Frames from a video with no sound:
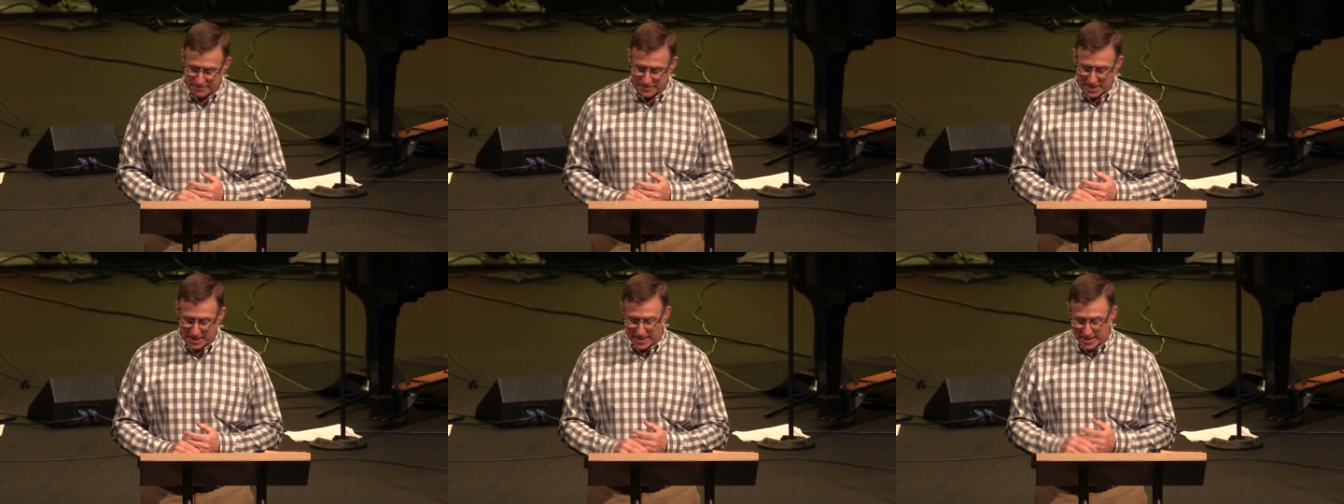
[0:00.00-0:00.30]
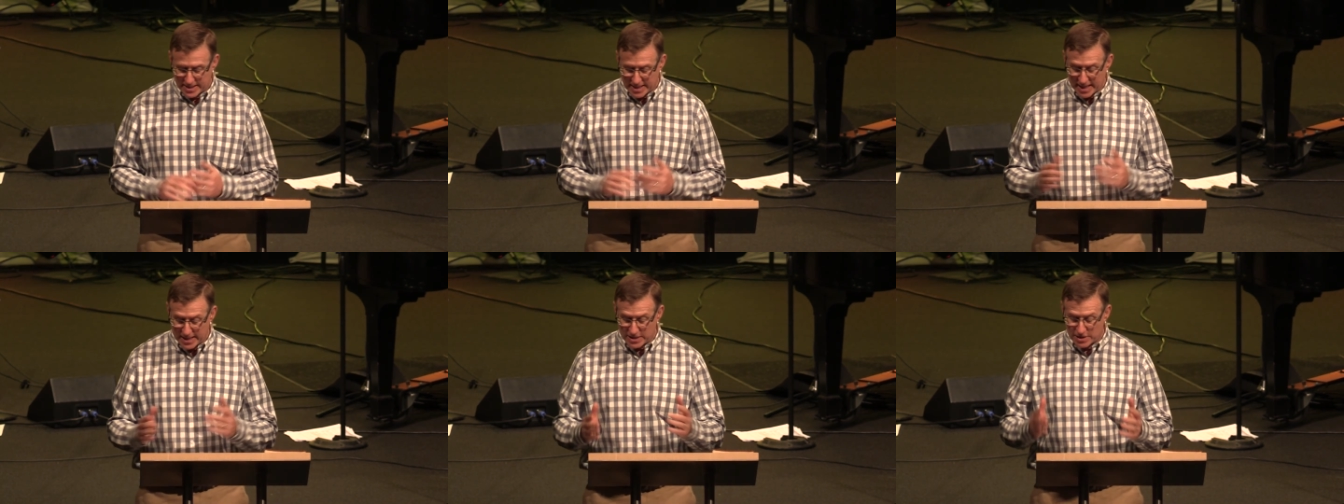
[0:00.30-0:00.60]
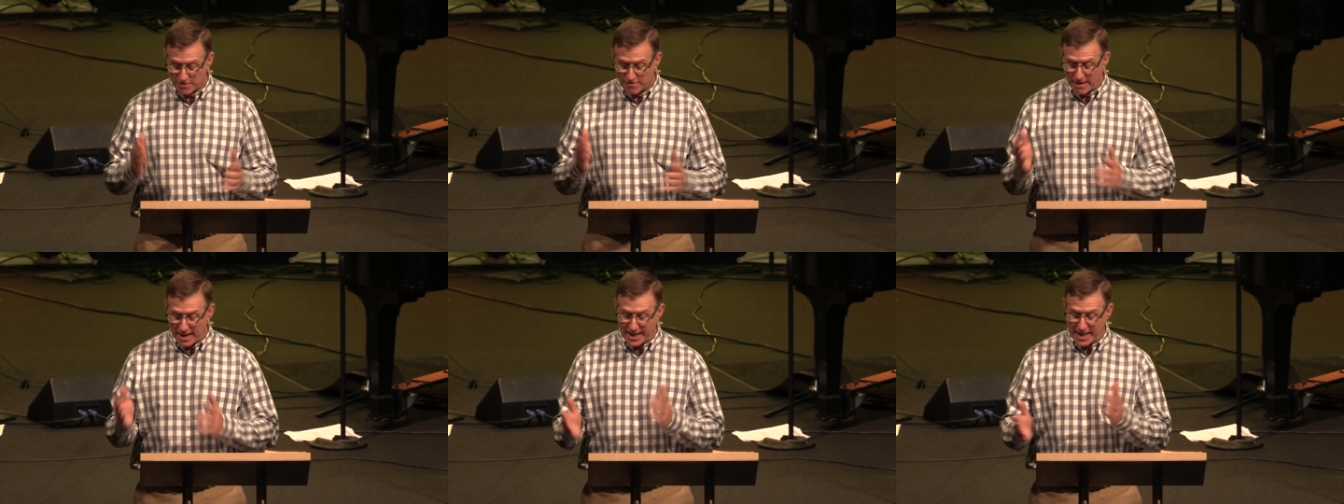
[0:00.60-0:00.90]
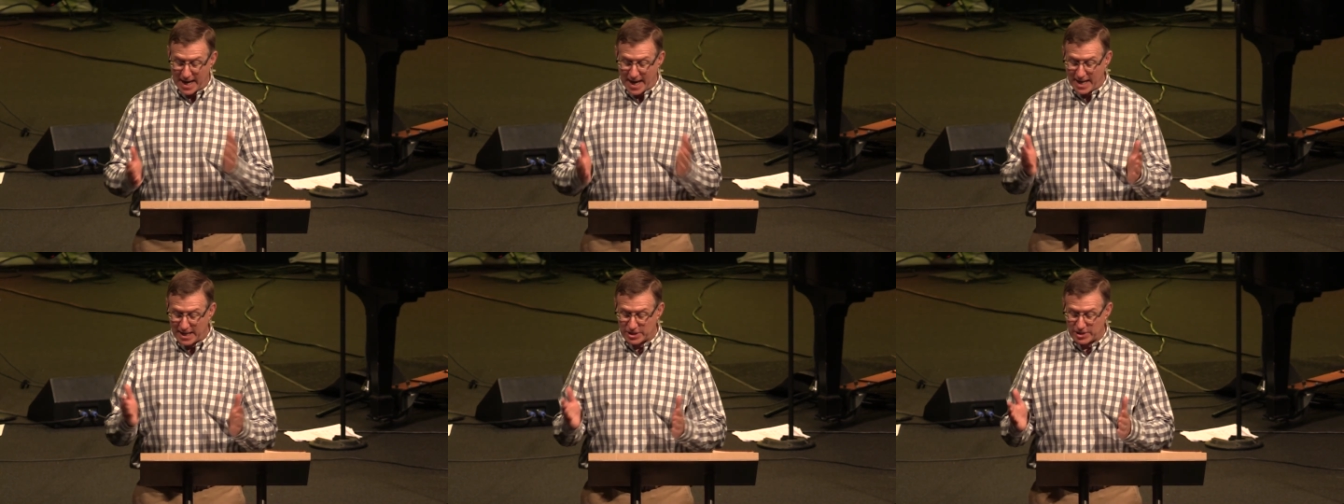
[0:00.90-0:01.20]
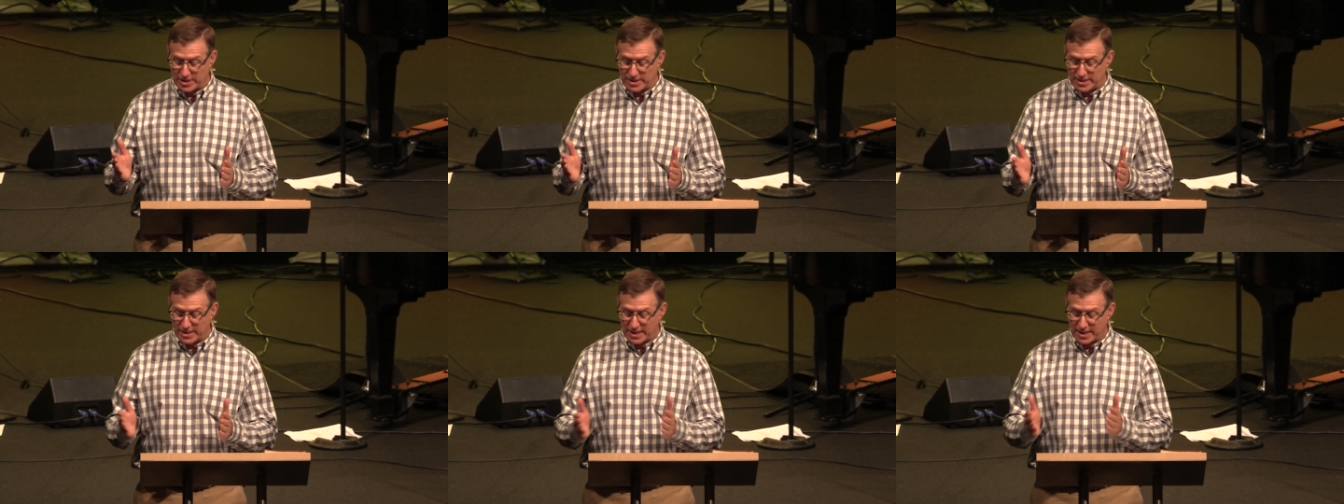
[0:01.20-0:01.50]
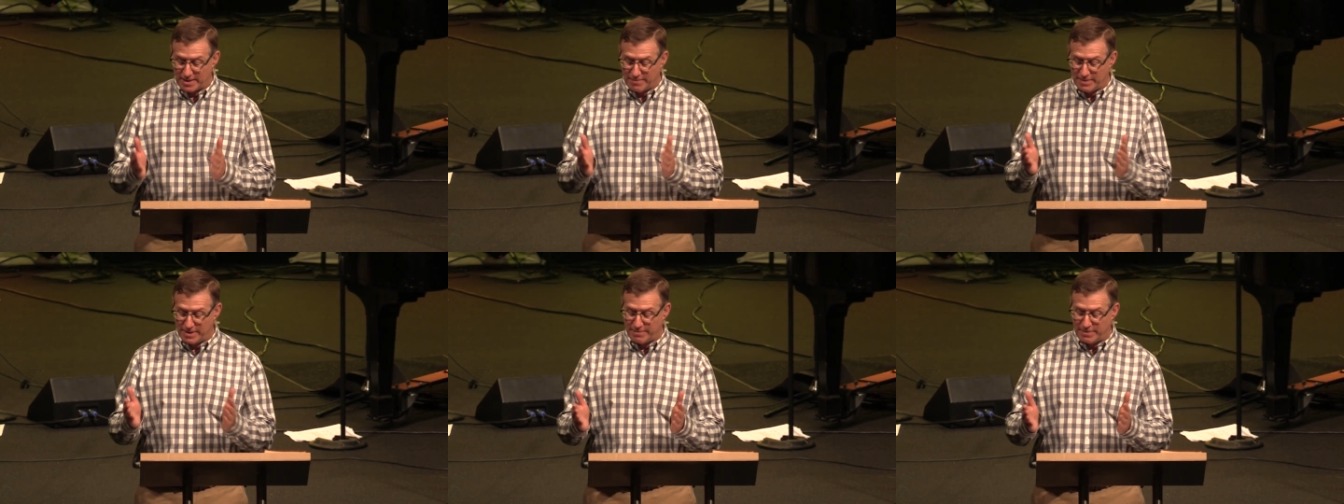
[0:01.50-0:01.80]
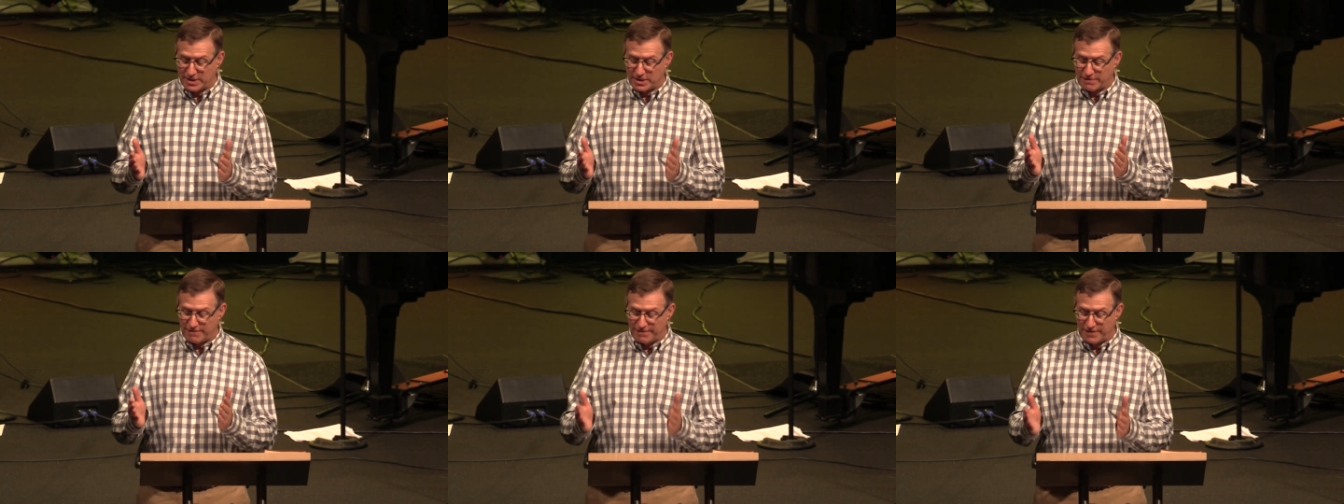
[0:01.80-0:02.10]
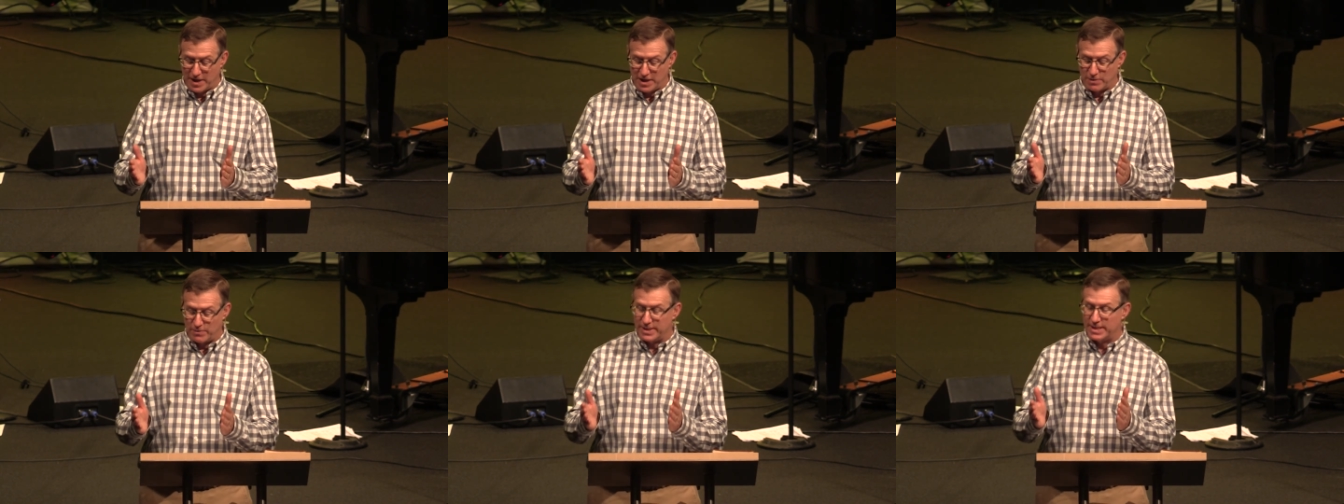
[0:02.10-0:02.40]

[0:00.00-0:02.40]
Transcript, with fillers: And it takes the right actions, a commitment to following